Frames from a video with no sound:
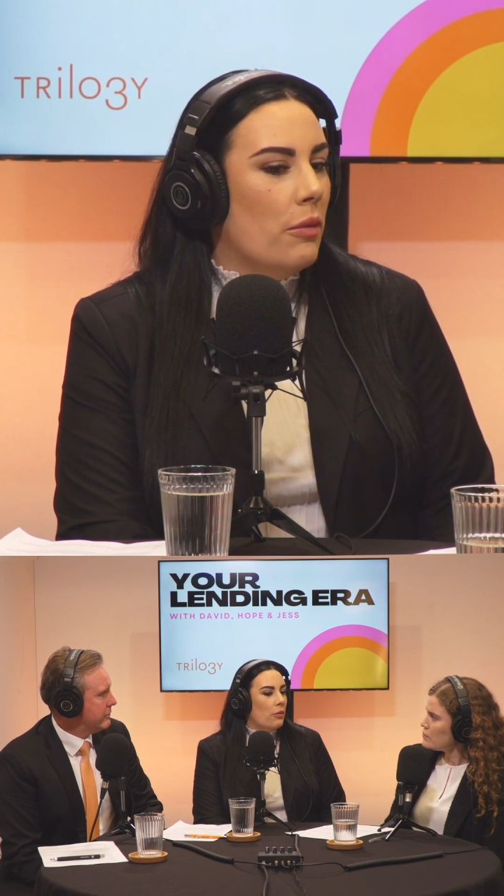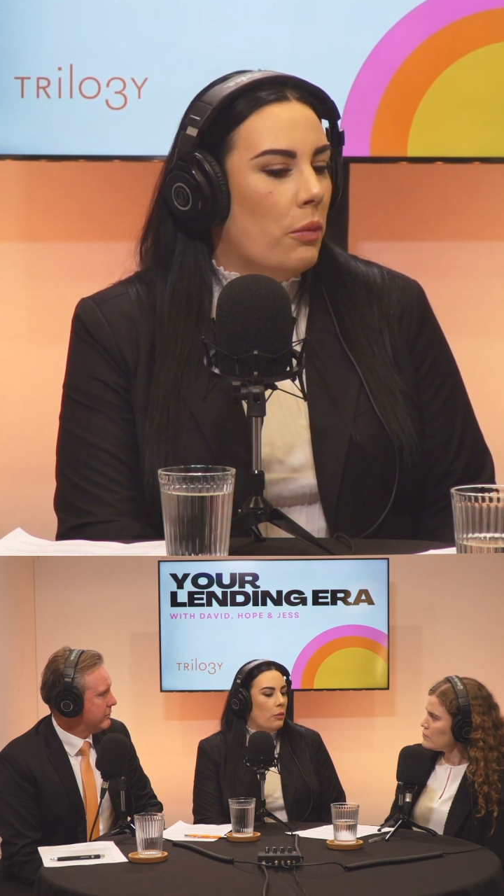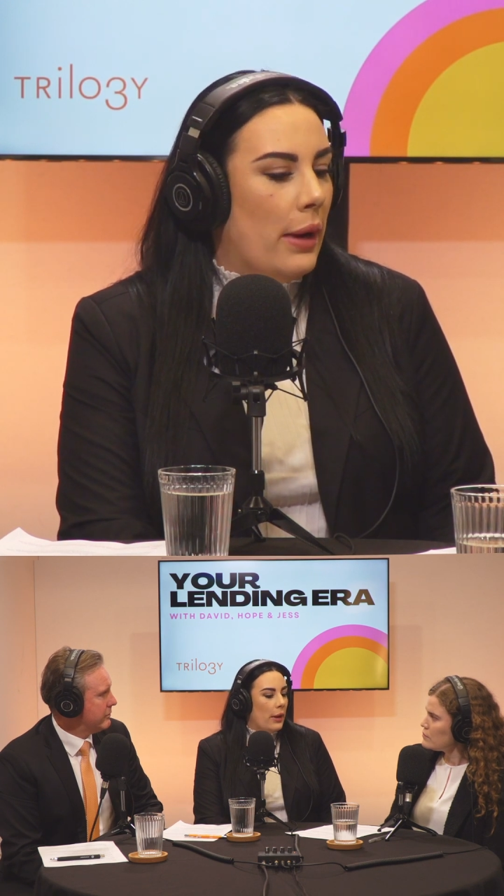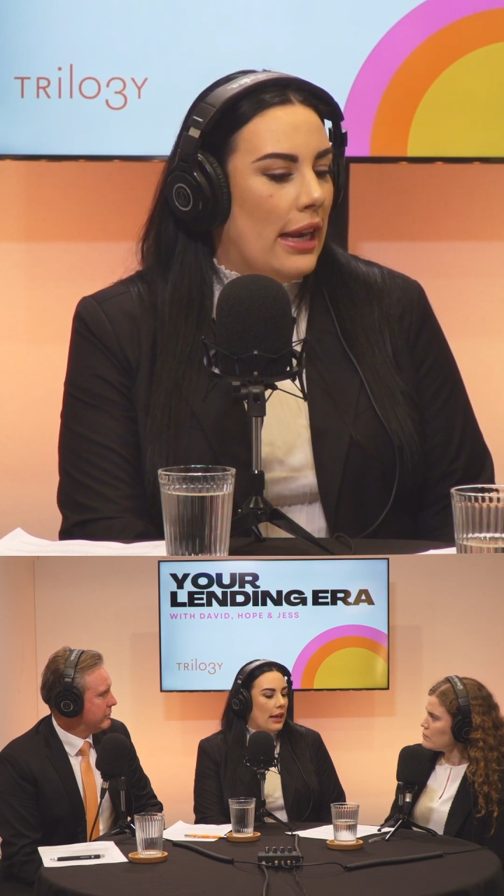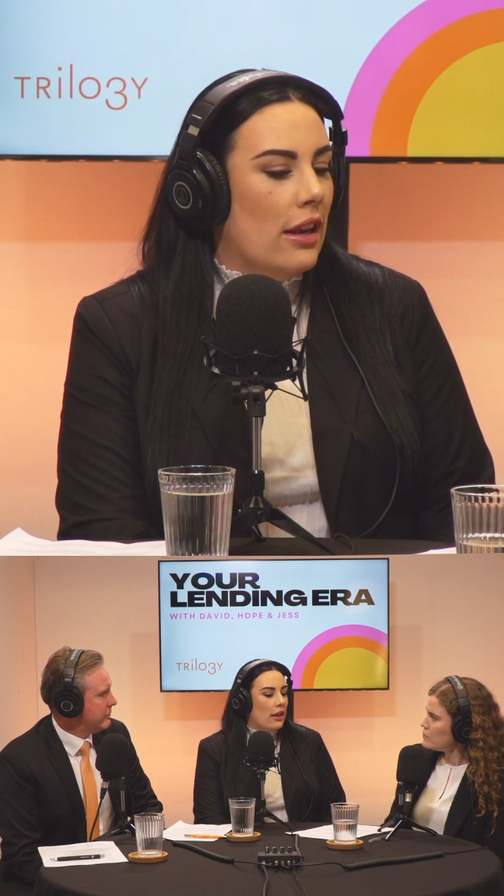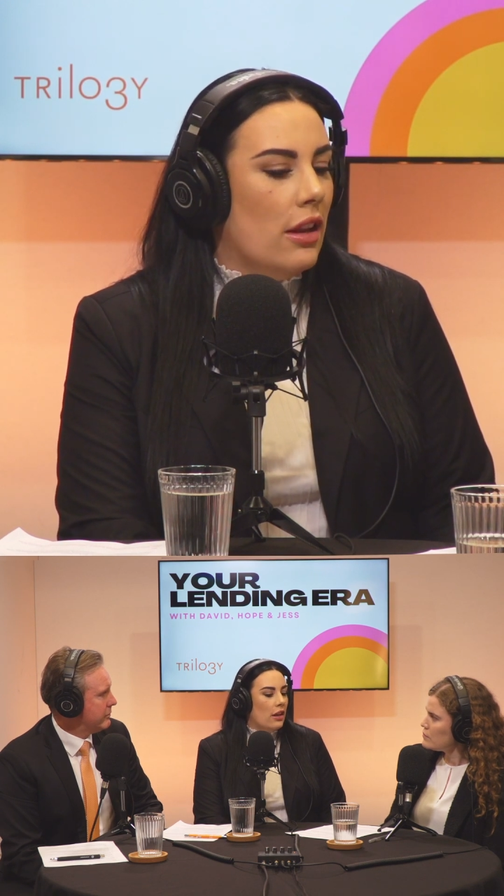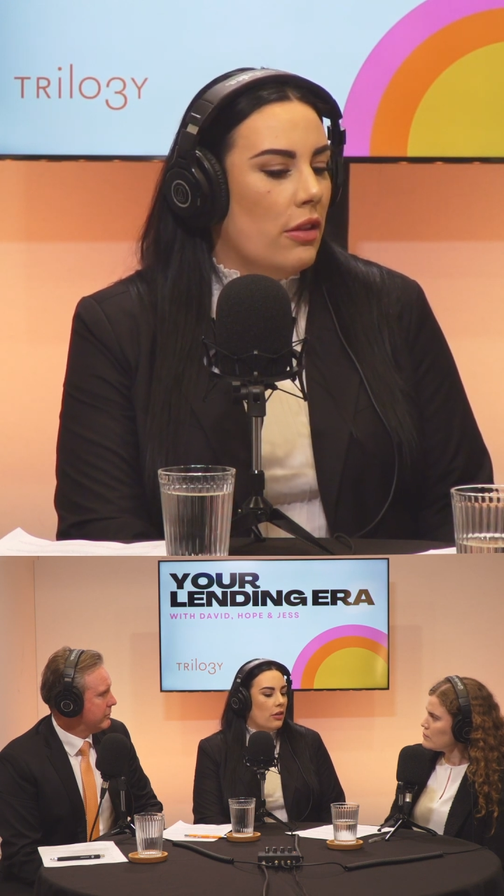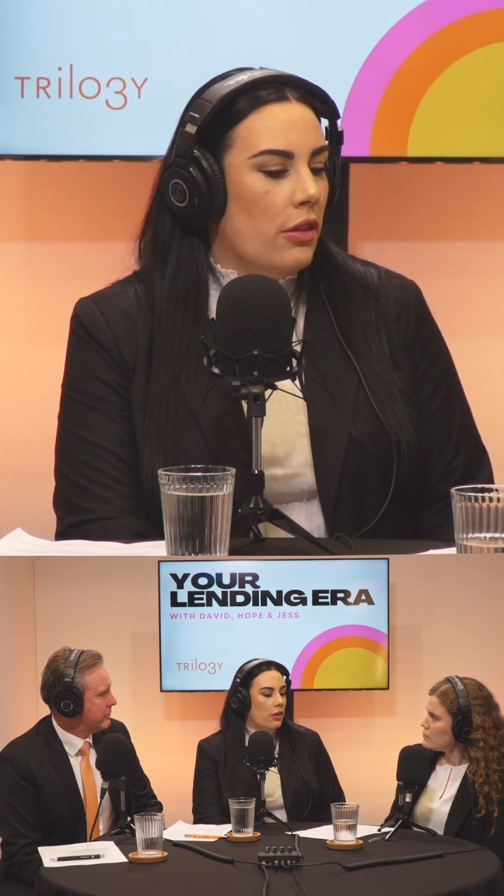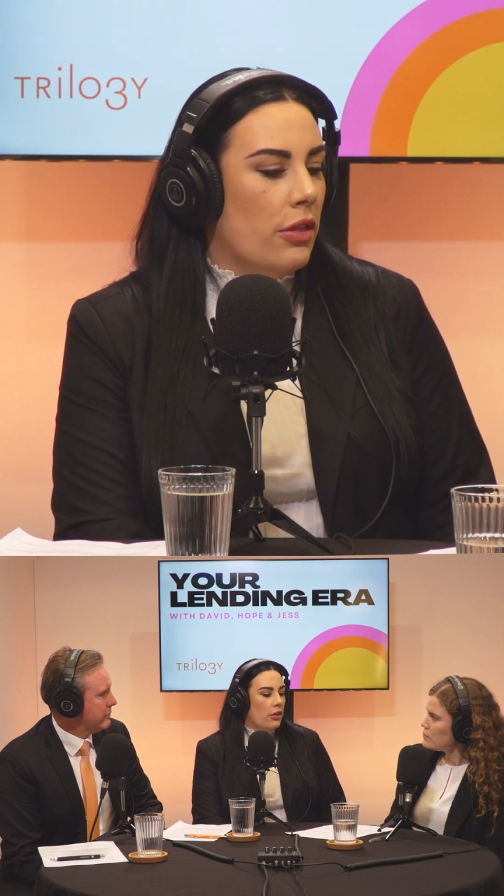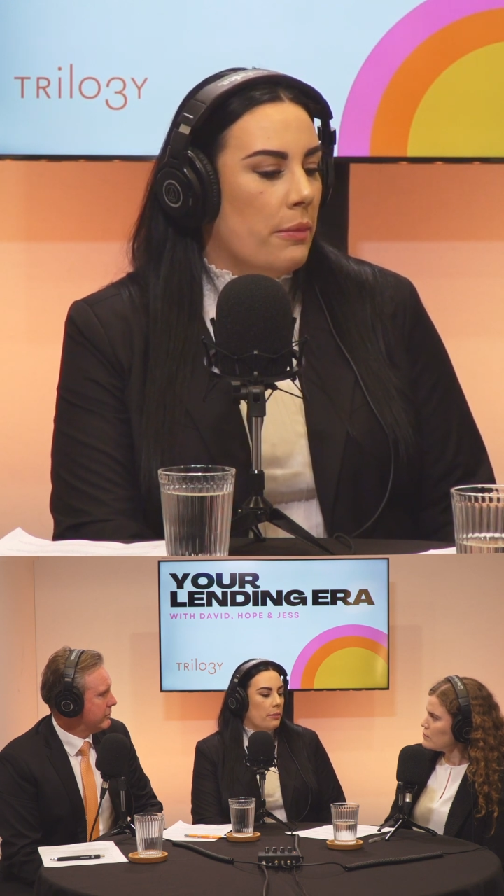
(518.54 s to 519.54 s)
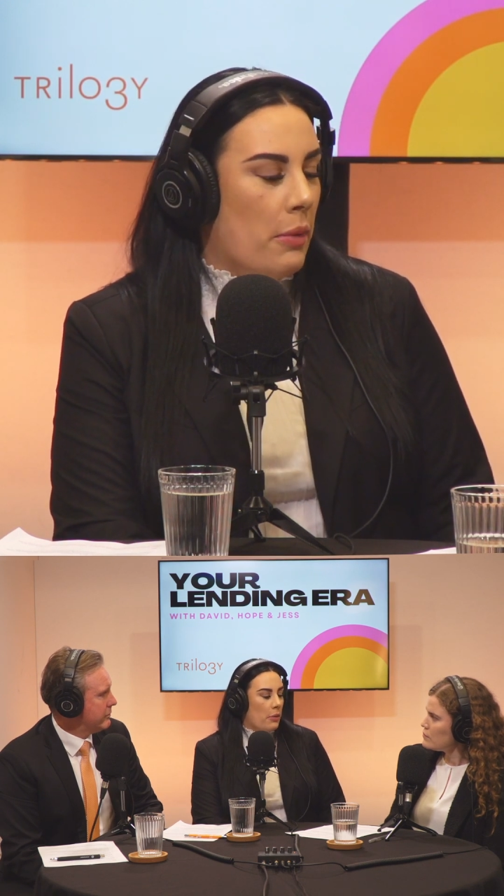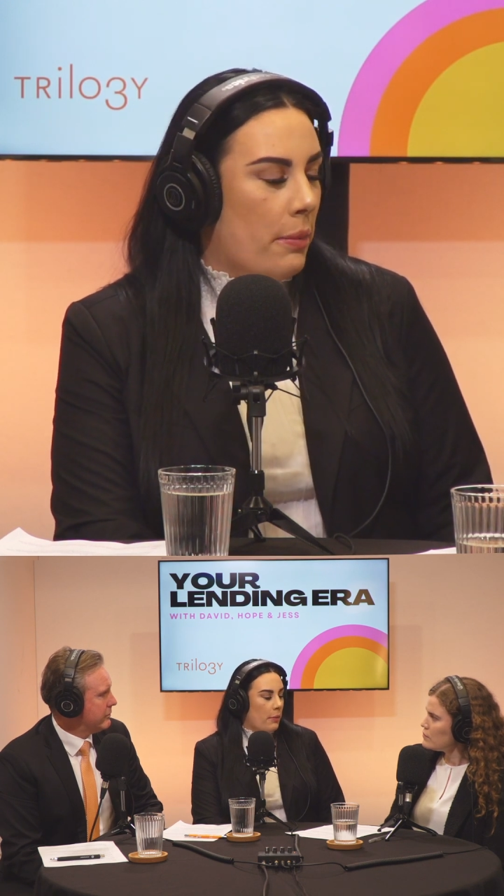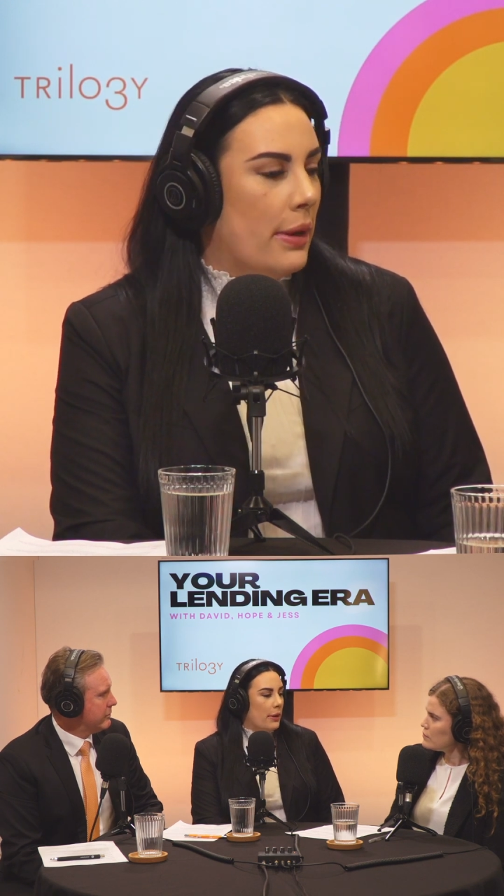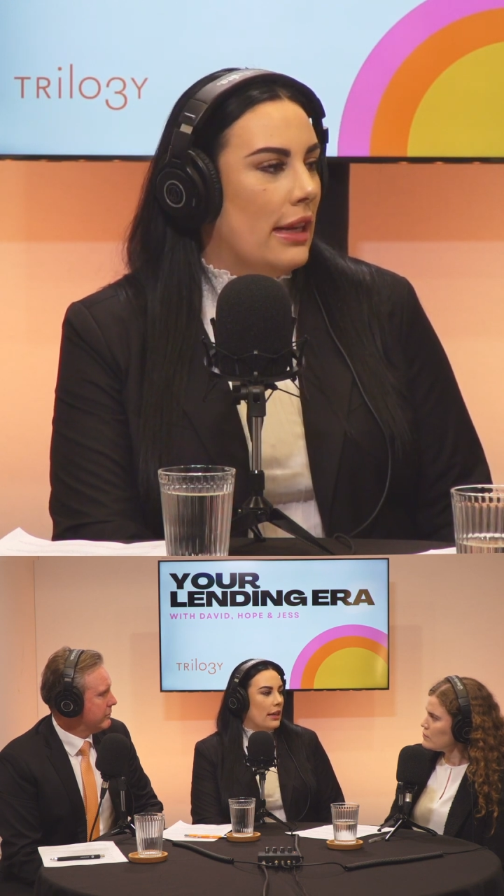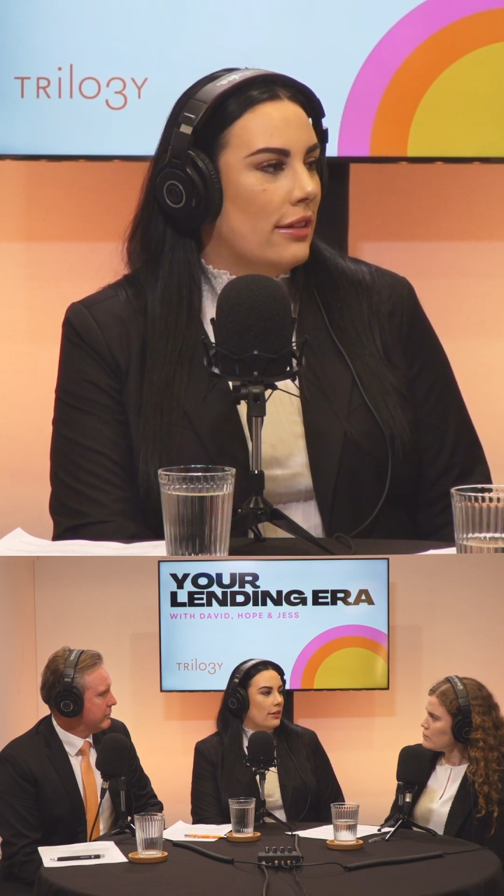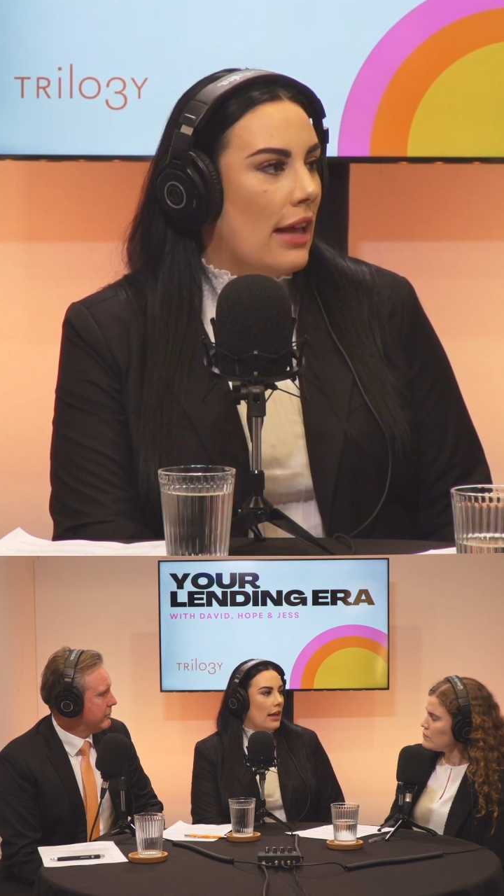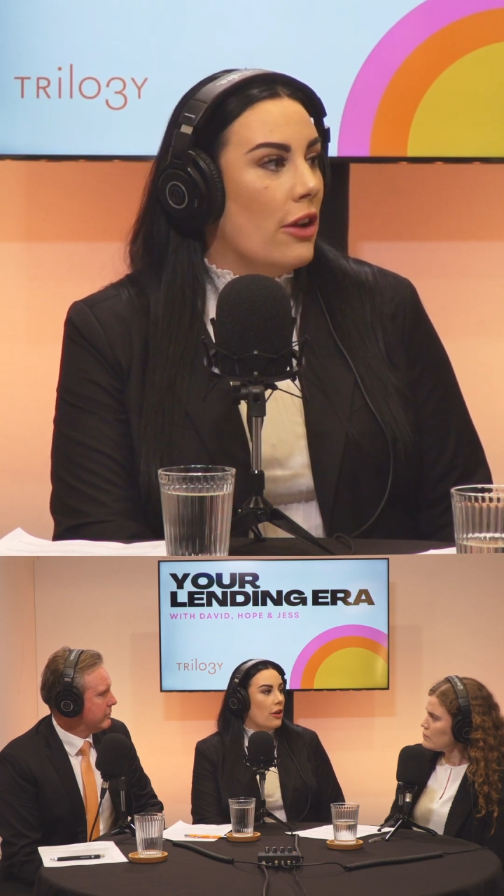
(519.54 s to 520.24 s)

when the properties